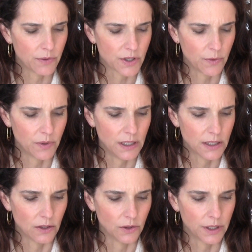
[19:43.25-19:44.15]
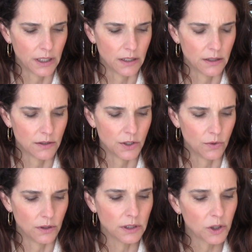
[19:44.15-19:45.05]
which I would need to look
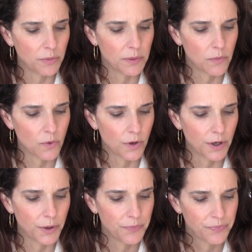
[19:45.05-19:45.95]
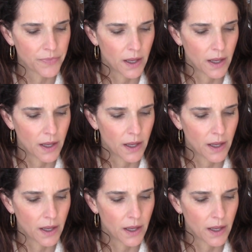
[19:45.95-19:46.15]
into a little bit more.